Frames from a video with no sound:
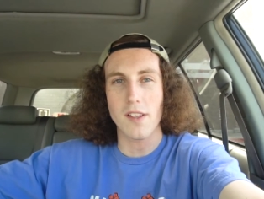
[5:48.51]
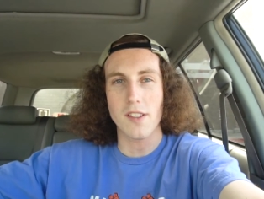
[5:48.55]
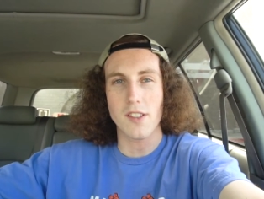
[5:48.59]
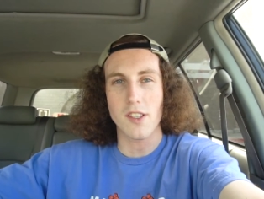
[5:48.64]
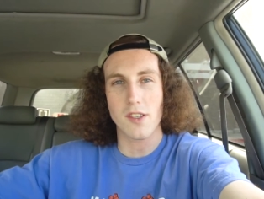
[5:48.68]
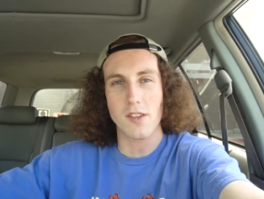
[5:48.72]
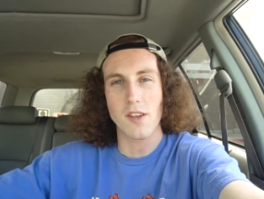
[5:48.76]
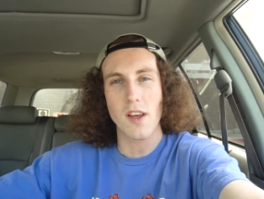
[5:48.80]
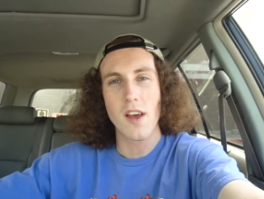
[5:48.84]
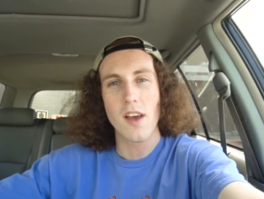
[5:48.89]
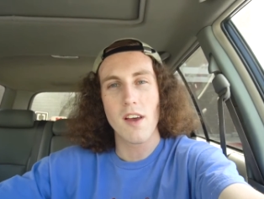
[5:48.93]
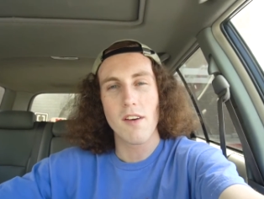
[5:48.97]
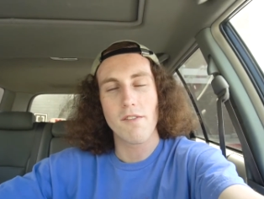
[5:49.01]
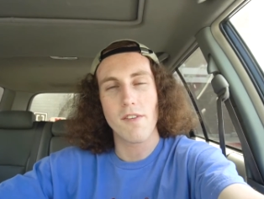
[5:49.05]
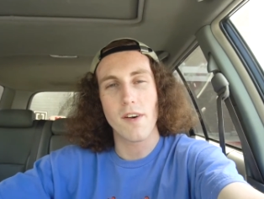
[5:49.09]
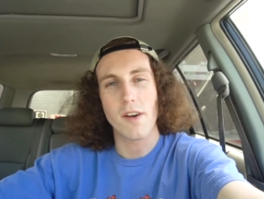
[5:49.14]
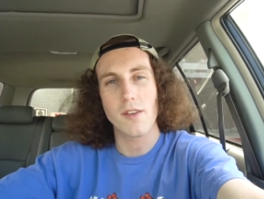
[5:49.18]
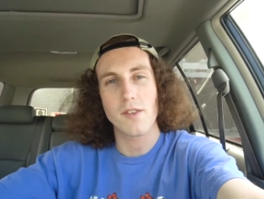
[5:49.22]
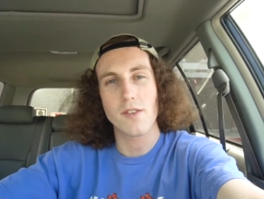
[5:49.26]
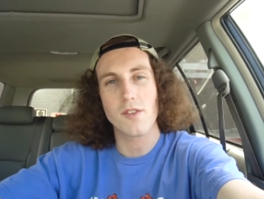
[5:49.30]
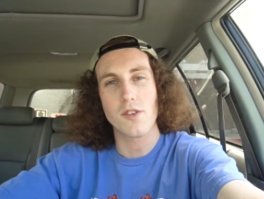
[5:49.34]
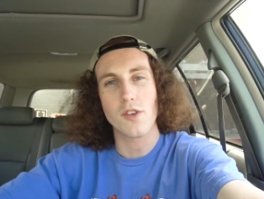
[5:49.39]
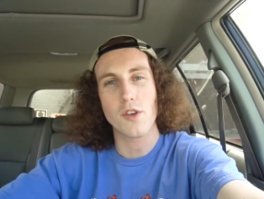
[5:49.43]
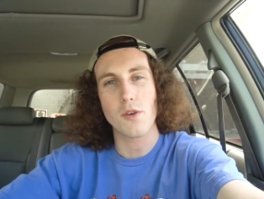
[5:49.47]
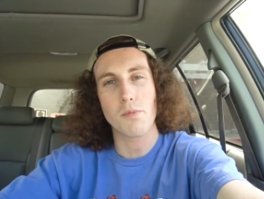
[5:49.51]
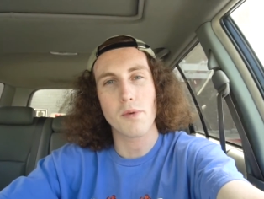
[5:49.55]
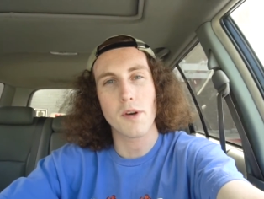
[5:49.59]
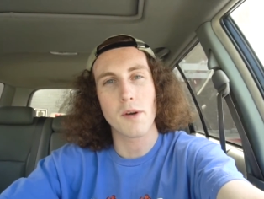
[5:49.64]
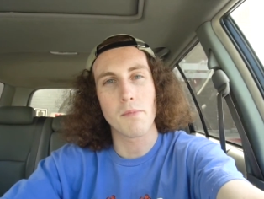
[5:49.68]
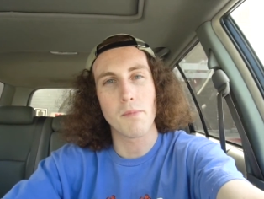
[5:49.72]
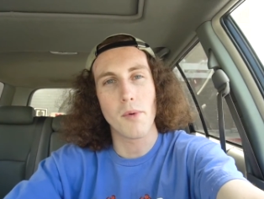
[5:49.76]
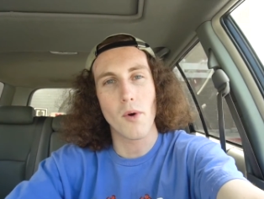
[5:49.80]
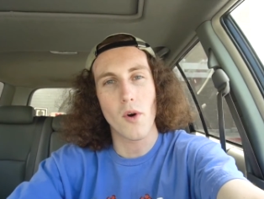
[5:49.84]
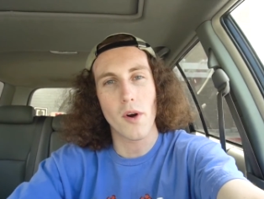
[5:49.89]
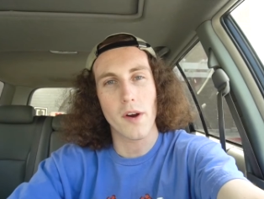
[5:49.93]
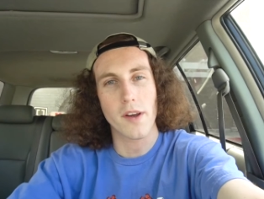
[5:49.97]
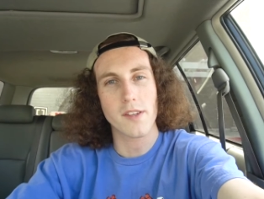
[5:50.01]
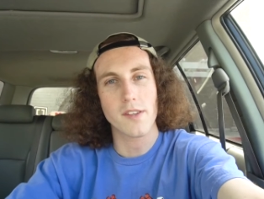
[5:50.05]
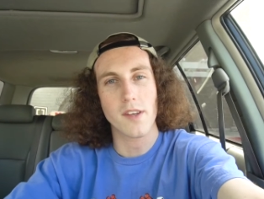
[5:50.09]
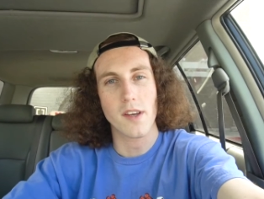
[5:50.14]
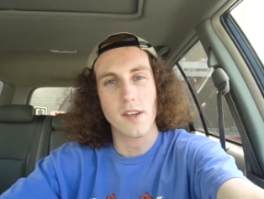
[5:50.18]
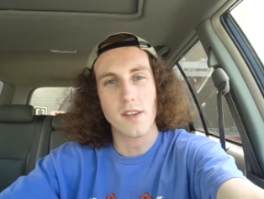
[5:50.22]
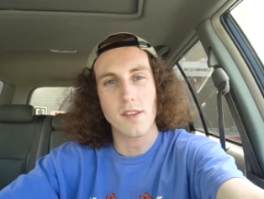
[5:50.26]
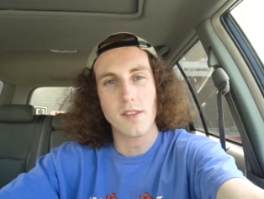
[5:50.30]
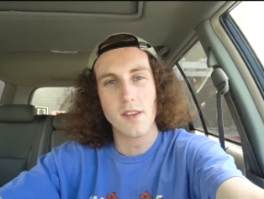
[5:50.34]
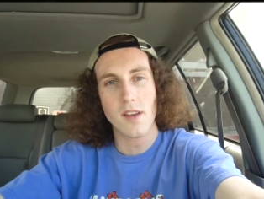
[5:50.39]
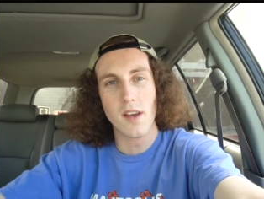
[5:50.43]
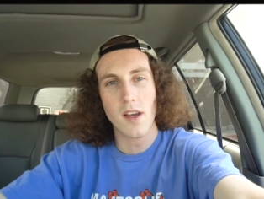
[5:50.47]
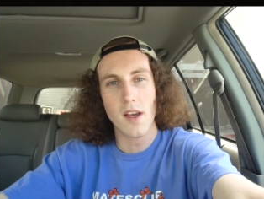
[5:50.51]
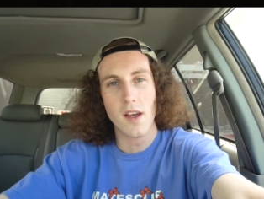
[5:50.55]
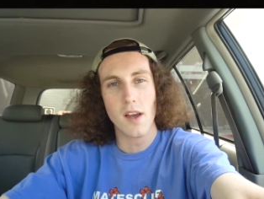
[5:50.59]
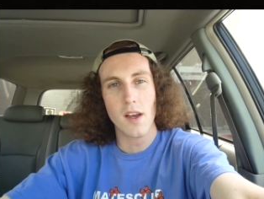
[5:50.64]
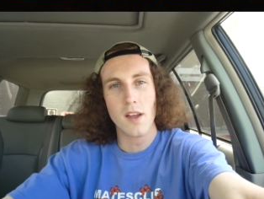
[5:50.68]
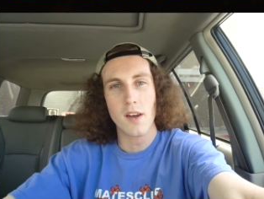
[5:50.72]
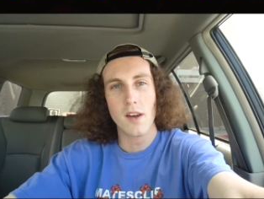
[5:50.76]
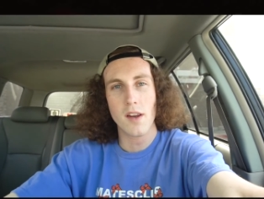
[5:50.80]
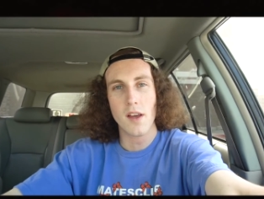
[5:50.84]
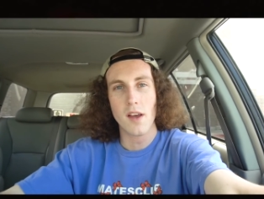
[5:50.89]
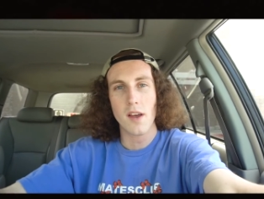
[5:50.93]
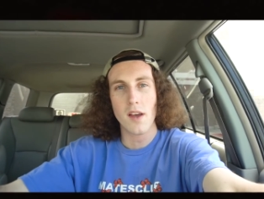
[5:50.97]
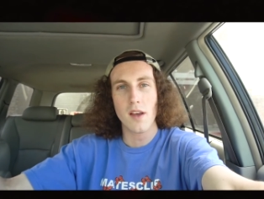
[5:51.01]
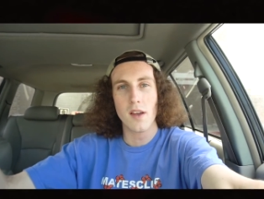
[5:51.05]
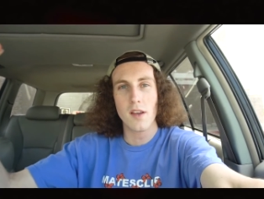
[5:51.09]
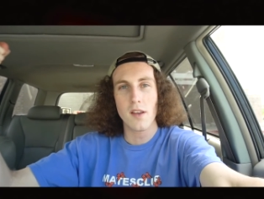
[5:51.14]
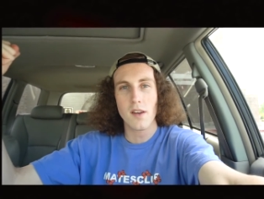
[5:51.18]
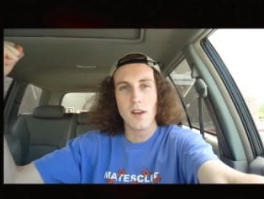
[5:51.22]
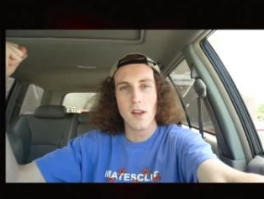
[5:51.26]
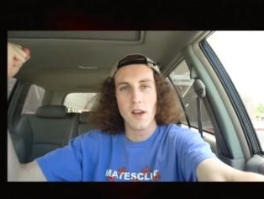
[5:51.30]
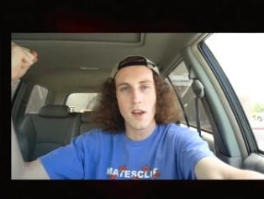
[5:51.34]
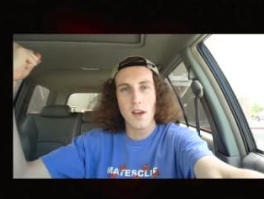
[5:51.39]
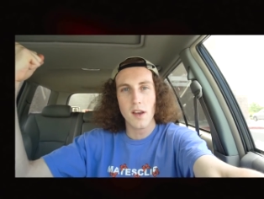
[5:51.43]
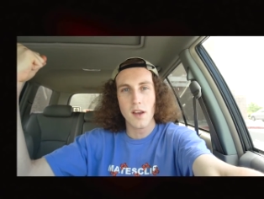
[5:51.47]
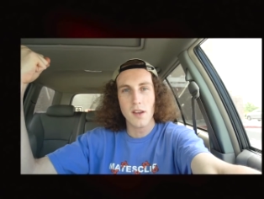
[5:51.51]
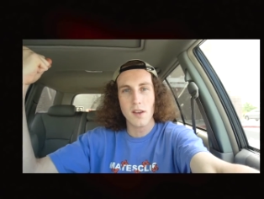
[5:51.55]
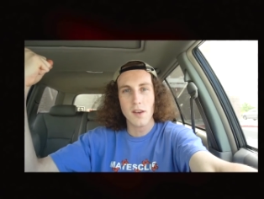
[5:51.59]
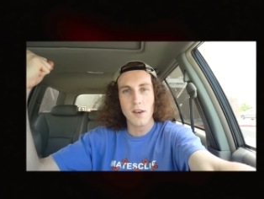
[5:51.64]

It just felt super boring. It's like da na na